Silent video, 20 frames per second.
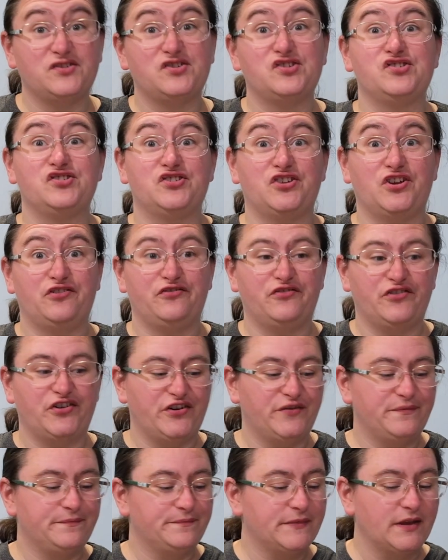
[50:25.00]
So far.
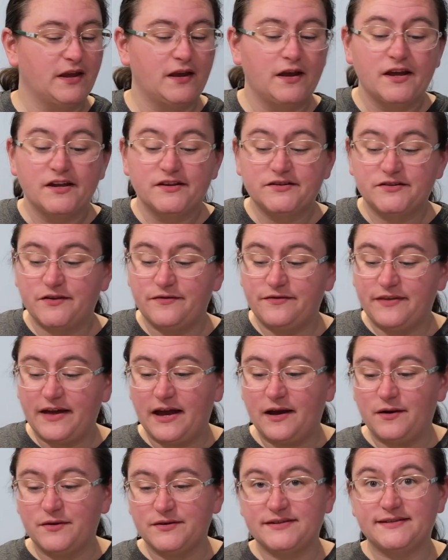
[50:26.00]
So
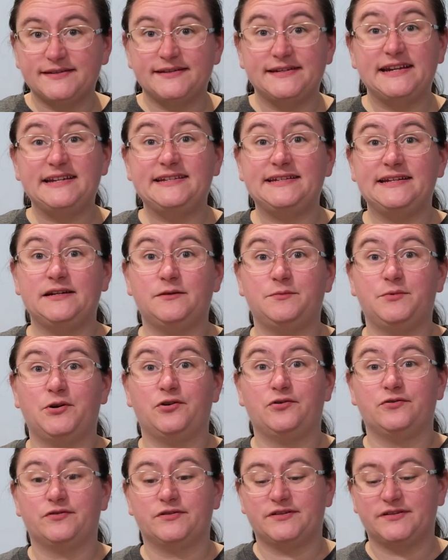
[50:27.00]
that's Knit in a
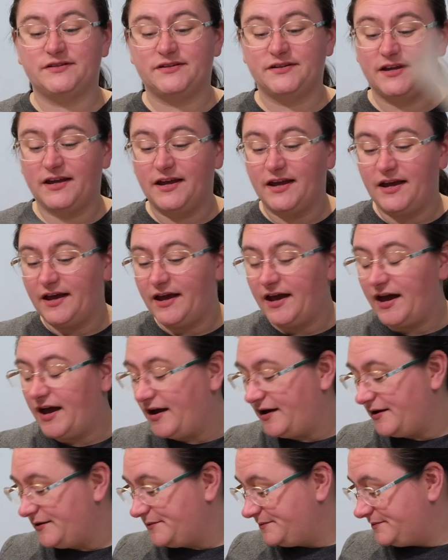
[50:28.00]
Box.
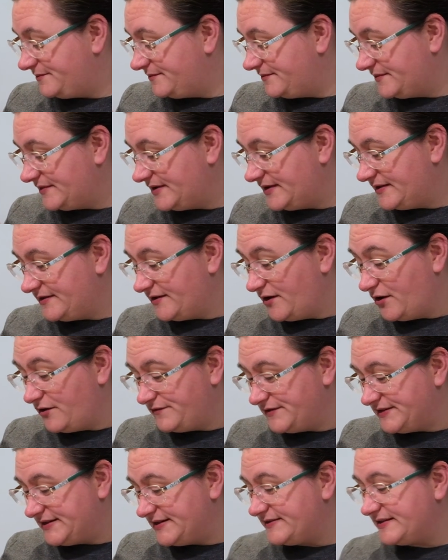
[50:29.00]
Um,
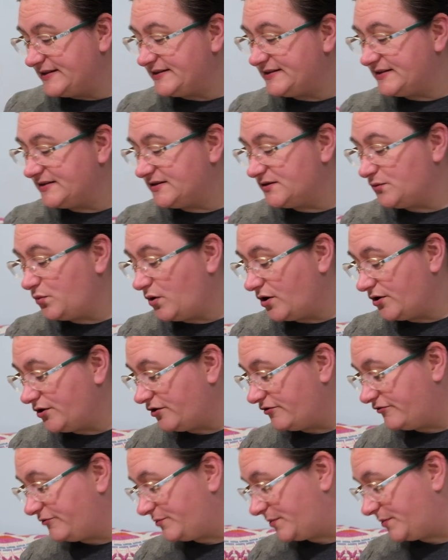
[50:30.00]
obviously this is the one-off